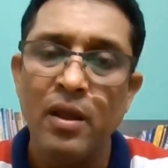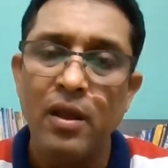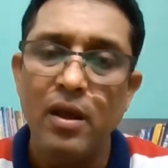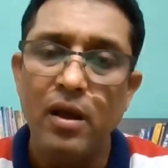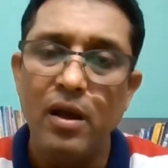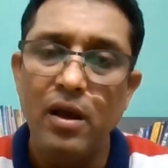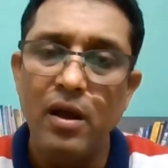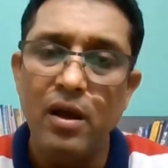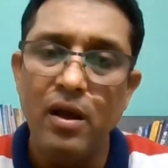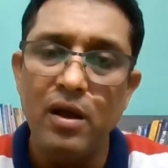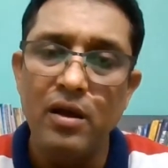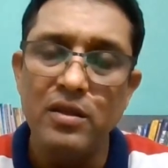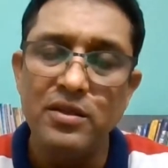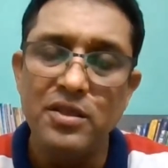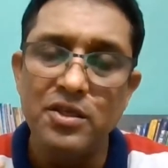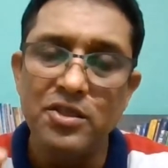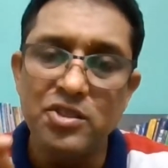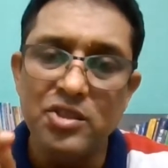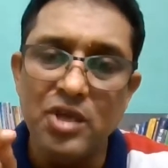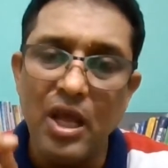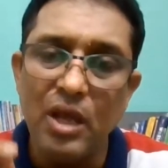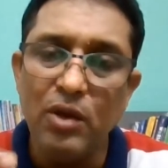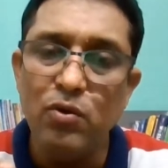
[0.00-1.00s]
the
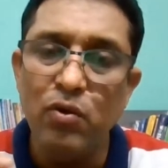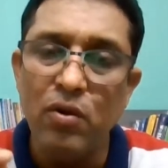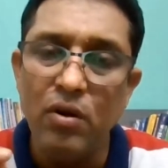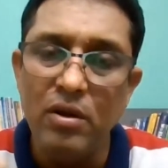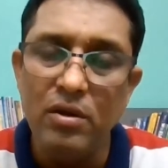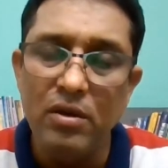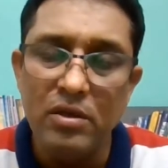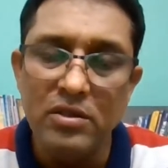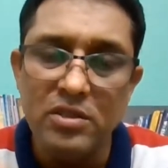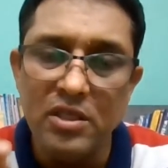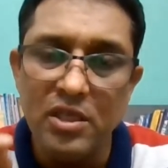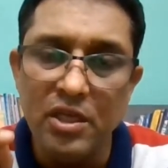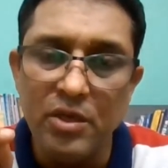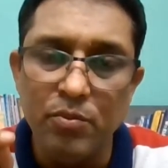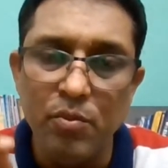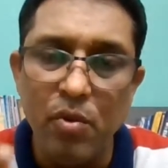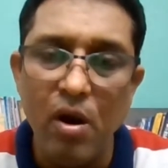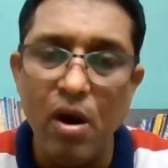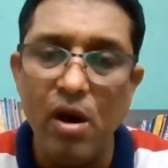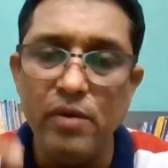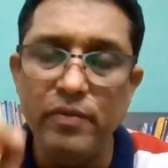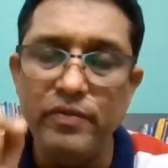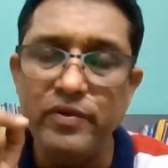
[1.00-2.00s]
stakeholders
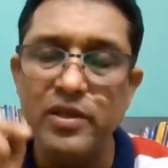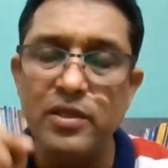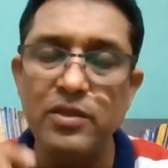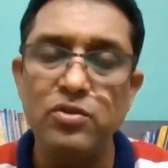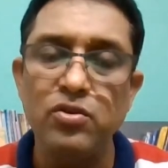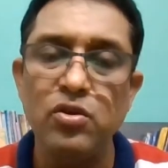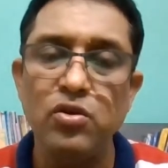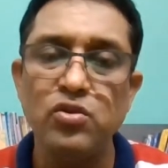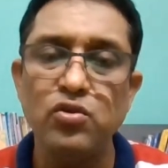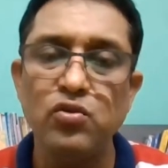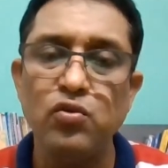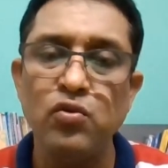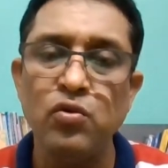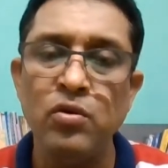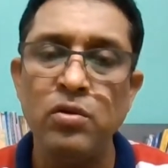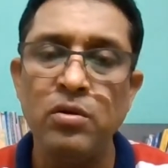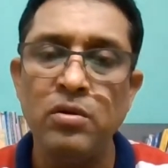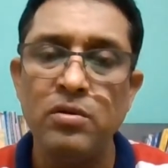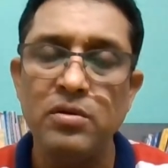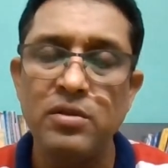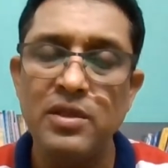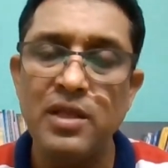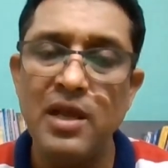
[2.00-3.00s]
involved in the school,
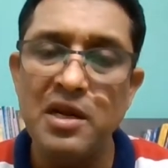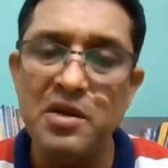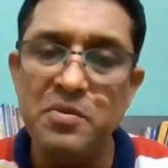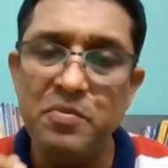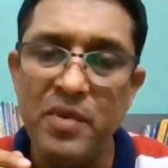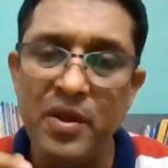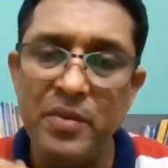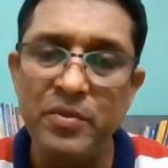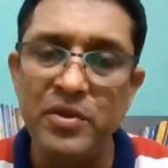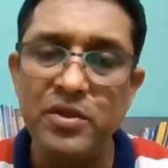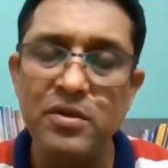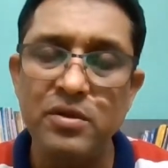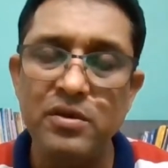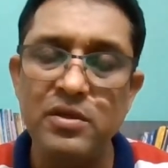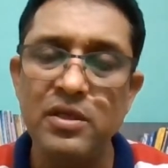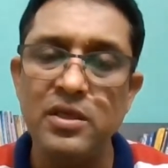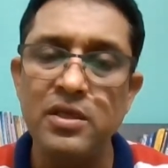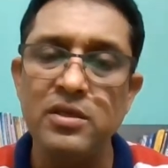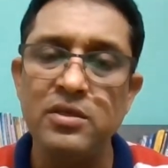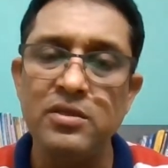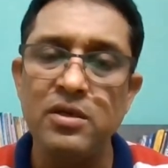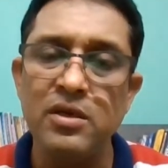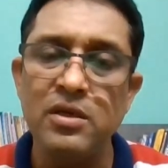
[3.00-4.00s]
that may be the
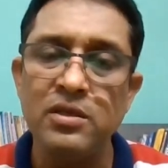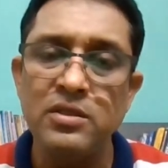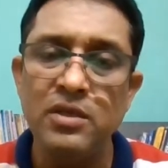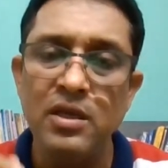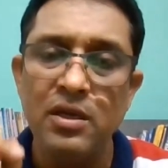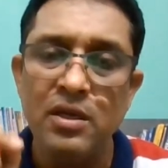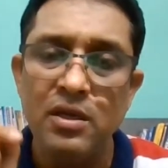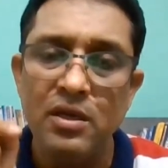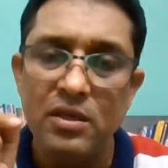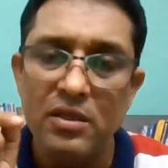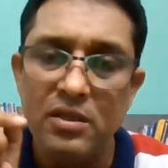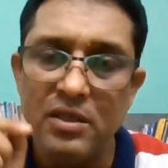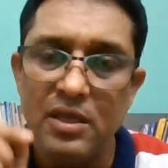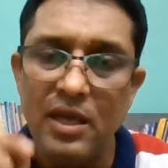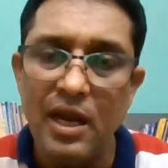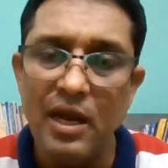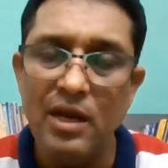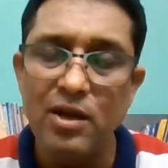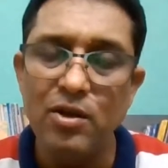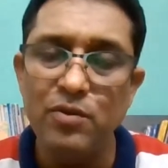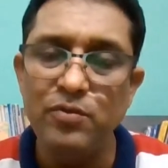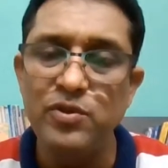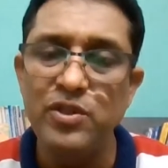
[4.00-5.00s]
teachers, the
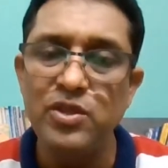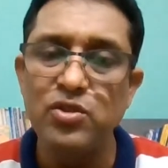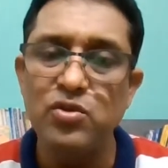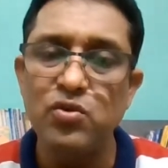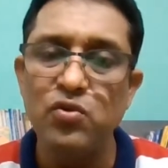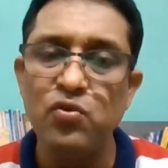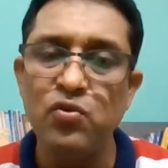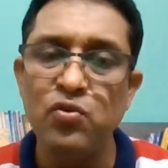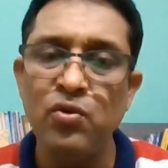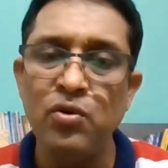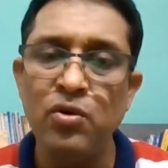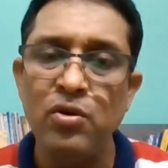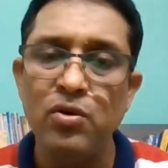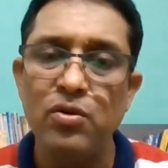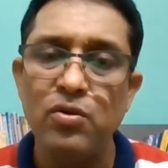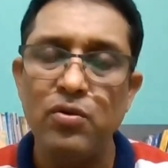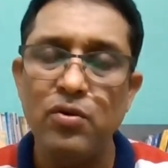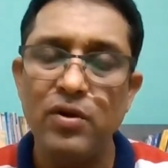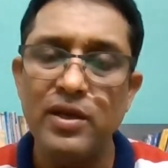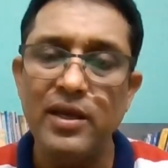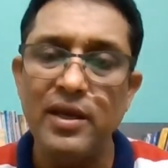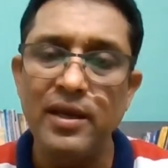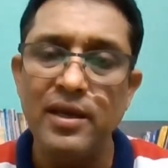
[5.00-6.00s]
head of the school,
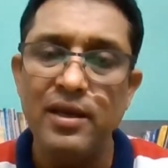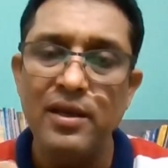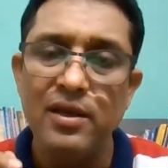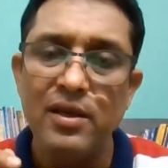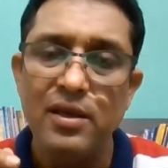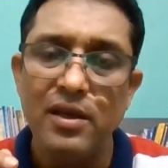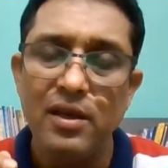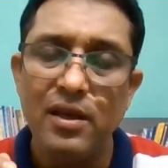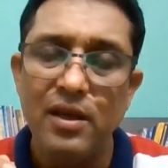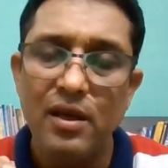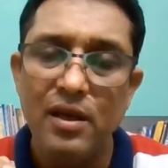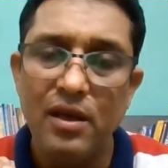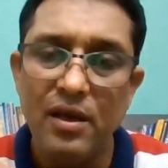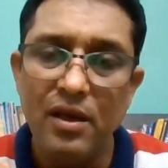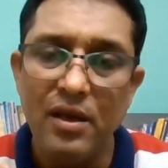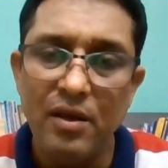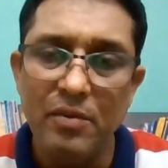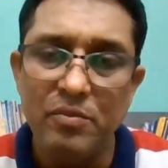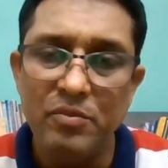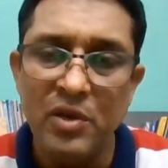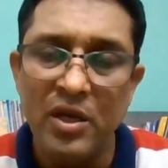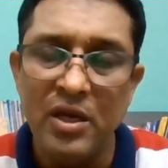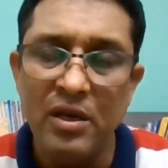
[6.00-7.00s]
okay,
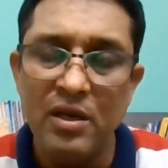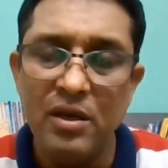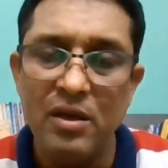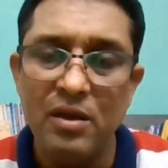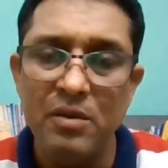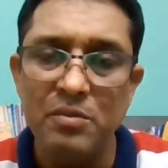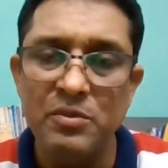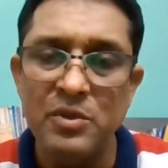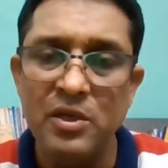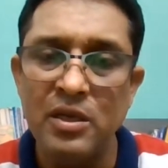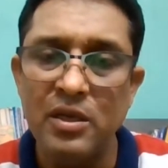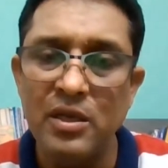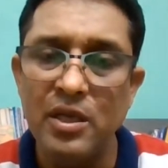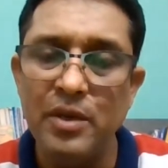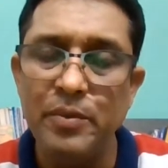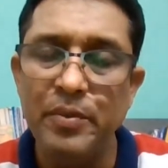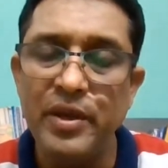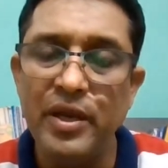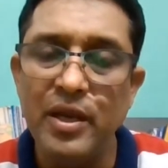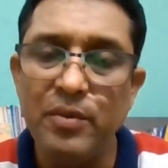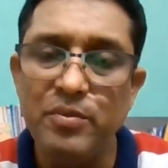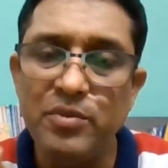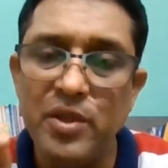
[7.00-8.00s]

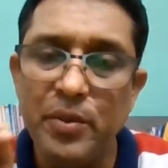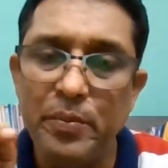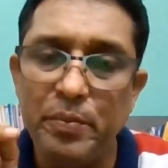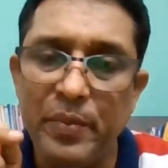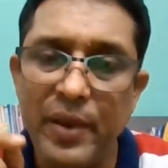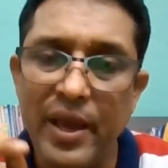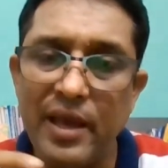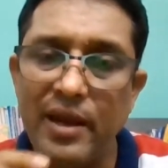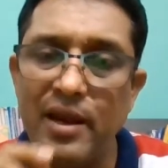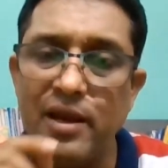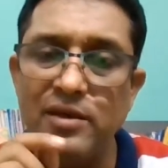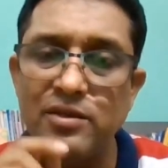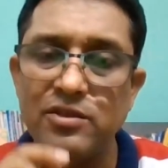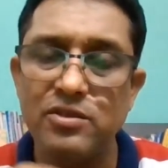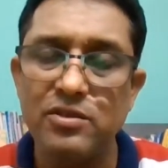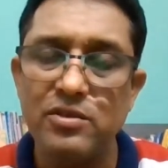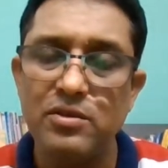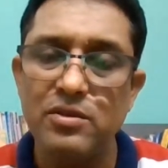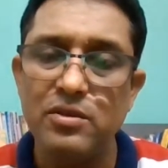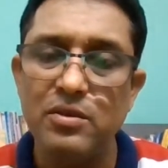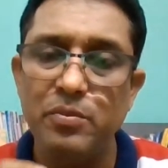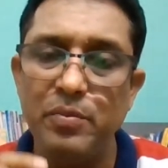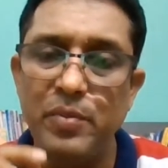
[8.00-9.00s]
even if the parents